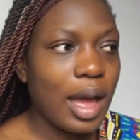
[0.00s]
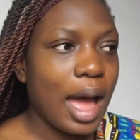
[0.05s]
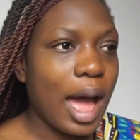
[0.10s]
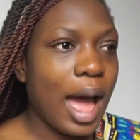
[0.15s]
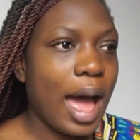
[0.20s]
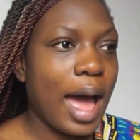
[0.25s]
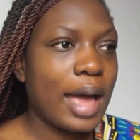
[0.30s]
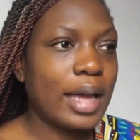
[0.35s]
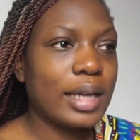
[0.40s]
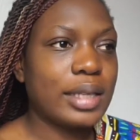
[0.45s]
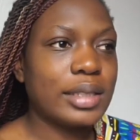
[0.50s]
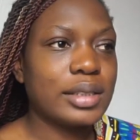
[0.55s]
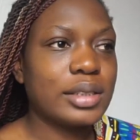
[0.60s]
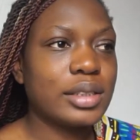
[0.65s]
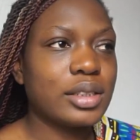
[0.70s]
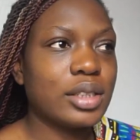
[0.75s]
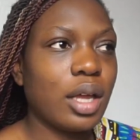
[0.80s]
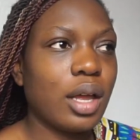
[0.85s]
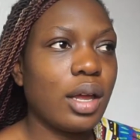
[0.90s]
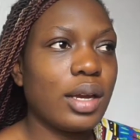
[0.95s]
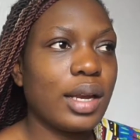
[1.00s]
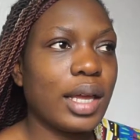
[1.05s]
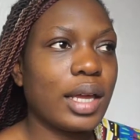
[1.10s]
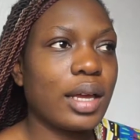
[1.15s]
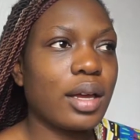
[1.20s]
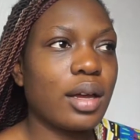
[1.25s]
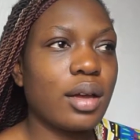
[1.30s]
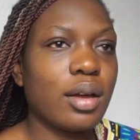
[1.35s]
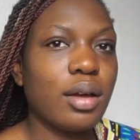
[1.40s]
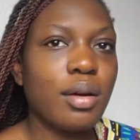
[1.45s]
and
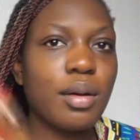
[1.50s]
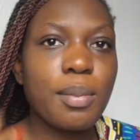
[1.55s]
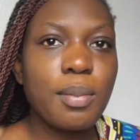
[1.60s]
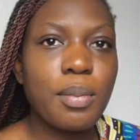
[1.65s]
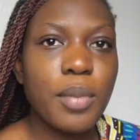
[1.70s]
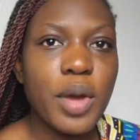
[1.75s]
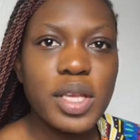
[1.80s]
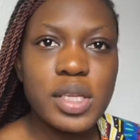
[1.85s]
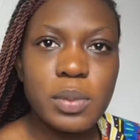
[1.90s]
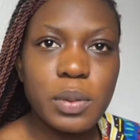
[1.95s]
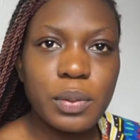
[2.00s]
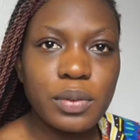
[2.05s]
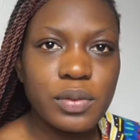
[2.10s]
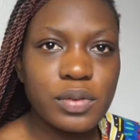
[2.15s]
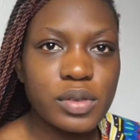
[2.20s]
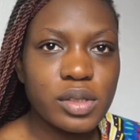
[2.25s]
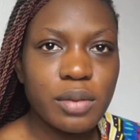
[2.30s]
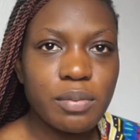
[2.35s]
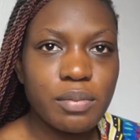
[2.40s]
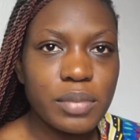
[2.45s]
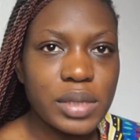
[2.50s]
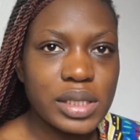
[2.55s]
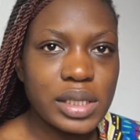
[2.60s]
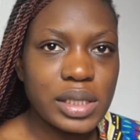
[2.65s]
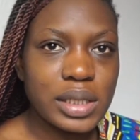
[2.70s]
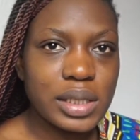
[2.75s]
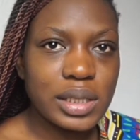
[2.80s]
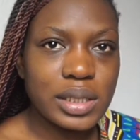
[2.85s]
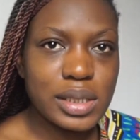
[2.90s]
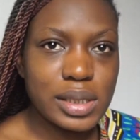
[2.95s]
like most people have
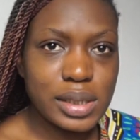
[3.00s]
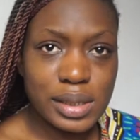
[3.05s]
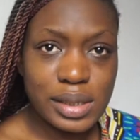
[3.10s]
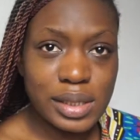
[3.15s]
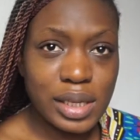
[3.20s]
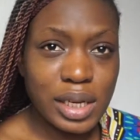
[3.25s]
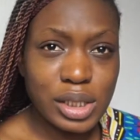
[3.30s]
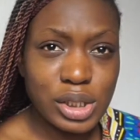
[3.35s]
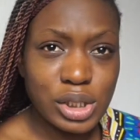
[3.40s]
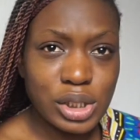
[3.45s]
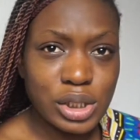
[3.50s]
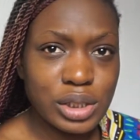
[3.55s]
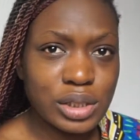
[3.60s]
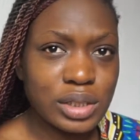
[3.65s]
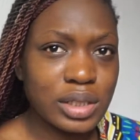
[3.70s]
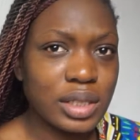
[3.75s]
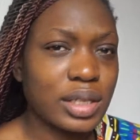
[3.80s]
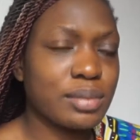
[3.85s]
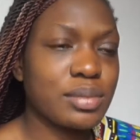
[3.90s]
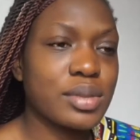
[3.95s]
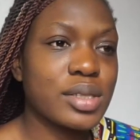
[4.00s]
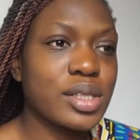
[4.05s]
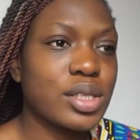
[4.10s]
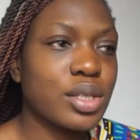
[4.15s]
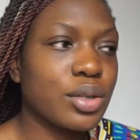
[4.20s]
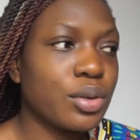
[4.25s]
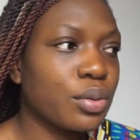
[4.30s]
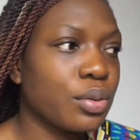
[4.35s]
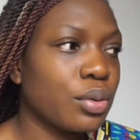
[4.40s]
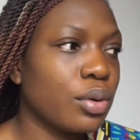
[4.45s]
submitted their dissertation, and I'm
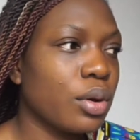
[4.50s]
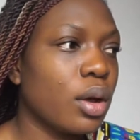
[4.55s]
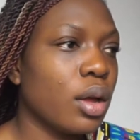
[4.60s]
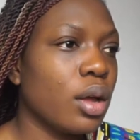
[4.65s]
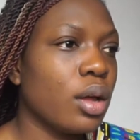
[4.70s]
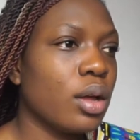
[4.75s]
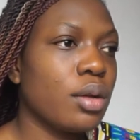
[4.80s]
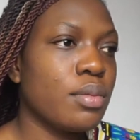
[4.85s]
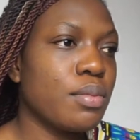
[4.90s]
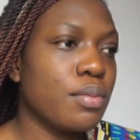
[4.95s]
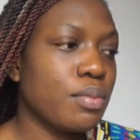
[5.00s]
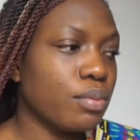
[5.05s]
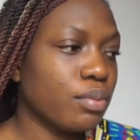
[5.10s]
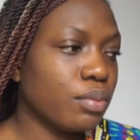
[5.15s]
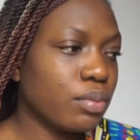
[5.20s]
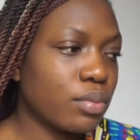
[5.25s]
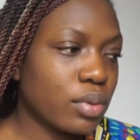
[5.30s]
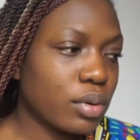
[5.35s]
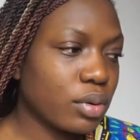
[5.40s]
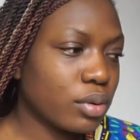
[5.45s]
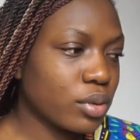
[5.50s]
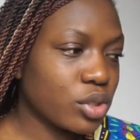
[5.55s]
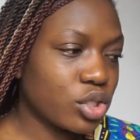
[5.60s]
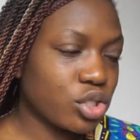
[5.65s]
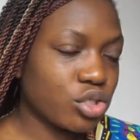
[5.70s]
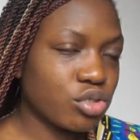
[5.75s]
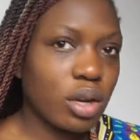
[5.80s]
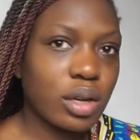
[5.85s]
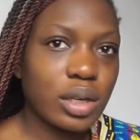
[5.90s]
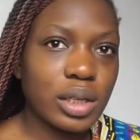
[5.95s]
still
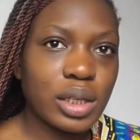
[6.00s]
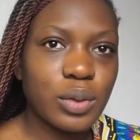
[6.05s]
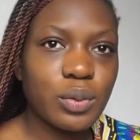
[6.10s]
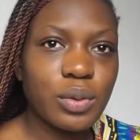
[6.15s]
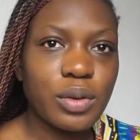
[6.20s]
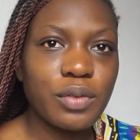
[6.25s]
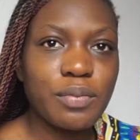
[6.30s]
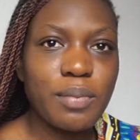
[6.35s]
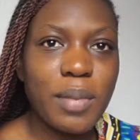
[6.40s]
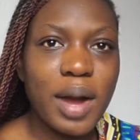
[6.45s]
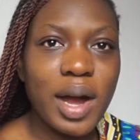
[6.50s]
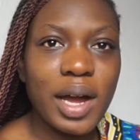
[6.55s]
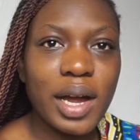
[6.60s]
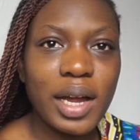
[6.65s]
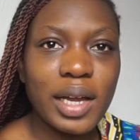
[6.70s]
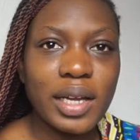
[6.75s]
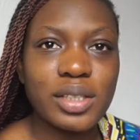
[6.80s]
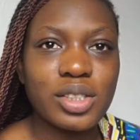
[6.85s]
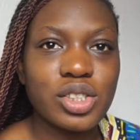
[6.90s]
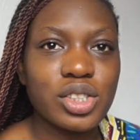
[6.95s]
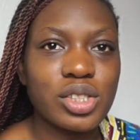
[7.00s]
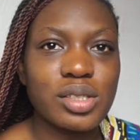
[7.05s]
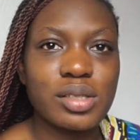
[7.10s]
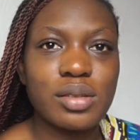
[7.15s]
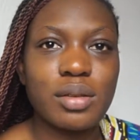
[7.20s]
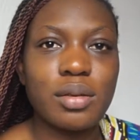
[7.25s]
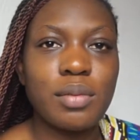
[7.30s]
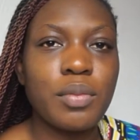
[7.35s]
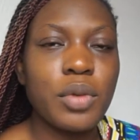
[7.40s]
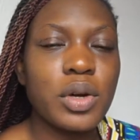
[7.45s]
struggling with mine, just
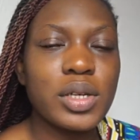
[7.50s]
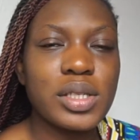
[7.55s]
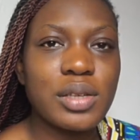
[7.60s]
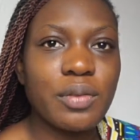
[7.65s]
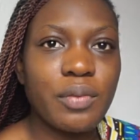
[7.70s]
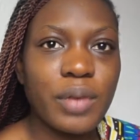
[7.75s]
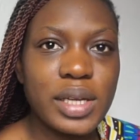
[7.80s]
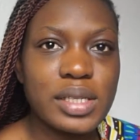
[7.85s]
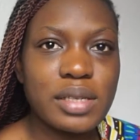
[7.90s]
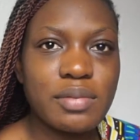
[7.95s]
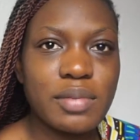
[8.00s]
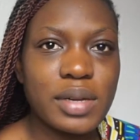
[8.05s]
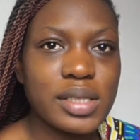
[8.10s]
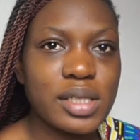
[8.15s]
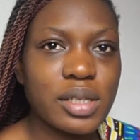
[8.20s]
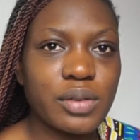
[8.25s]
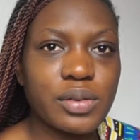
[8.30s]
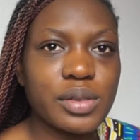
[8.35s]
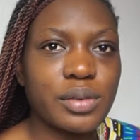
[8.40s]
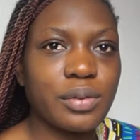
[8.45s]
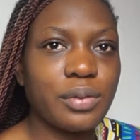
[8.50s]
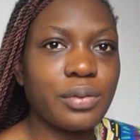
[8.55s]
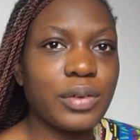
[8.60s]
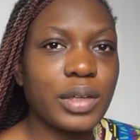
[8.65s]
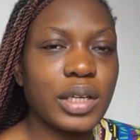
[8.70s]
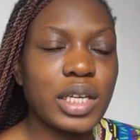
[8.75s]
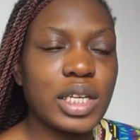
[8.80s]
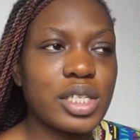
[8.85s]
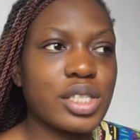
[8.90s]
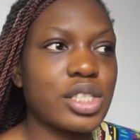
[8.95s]
motivating myself to
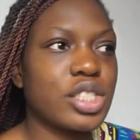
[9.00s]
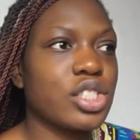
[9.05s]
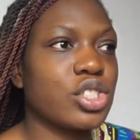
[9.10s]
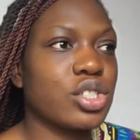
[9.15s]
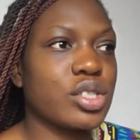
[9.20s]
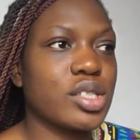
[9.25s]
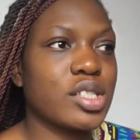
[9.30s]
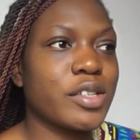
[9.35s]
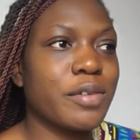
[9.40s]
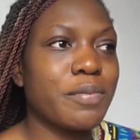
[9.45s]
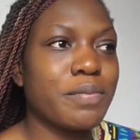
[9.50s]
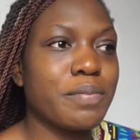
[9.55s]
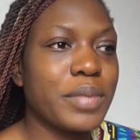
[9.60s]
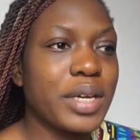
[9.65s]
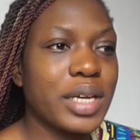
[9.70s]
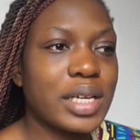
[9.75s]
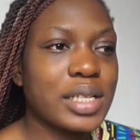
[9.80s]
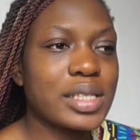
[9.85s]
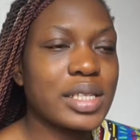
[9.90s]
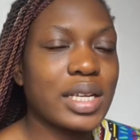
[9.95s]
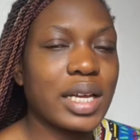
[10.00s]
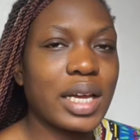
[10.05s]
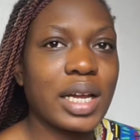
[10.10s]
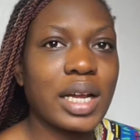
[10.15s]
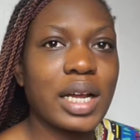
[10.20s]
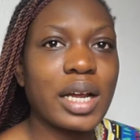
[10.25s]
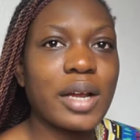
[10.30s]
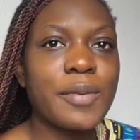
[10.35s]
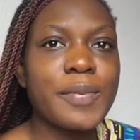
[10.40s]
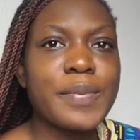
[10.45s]
finish and just submit.
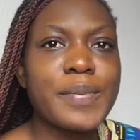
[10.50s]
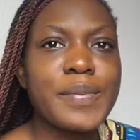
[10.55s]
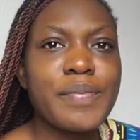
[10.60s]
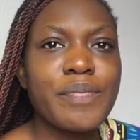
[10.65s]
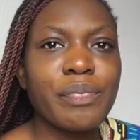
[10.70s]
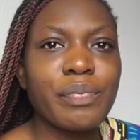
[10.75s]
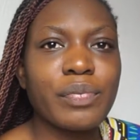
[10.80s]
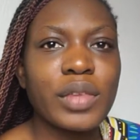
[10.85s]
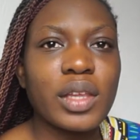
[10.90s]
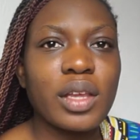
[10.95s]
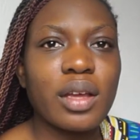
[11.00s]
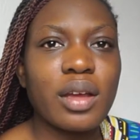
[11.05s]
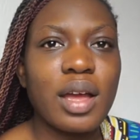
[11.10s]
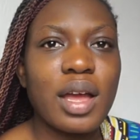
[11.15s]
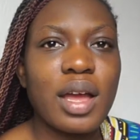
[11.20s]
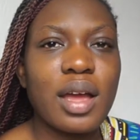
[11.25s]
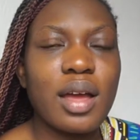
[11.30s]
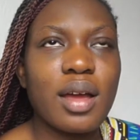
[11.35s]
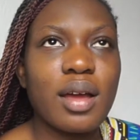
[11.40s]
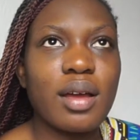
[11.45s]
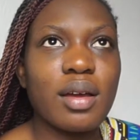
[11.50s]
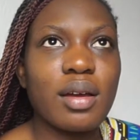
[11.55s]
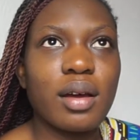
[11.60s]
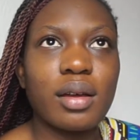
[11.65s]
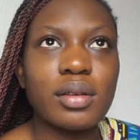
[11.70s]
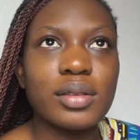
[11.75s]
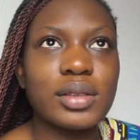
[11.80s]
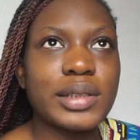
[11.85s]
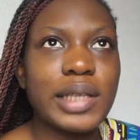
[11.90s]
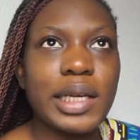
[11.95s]
Like,
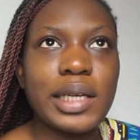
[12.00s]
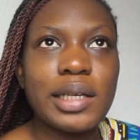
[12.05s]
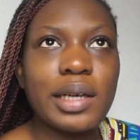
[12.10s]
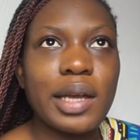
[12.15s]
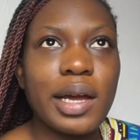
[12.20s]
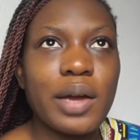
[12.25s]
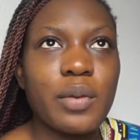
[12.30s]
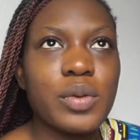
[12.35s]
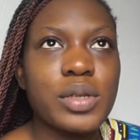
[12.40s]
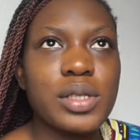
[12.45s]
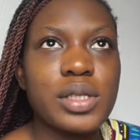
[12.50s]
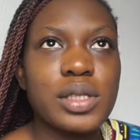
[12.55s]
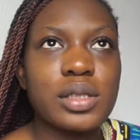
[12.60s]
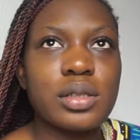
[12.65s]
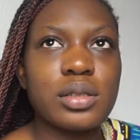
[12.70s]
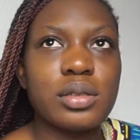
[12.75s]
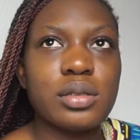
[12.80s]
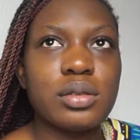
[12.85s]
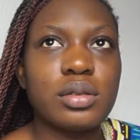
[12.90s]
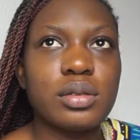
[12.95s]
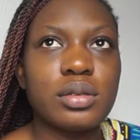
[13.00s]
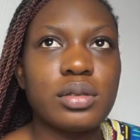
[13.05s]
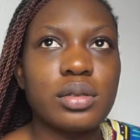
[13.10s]
a deadline was in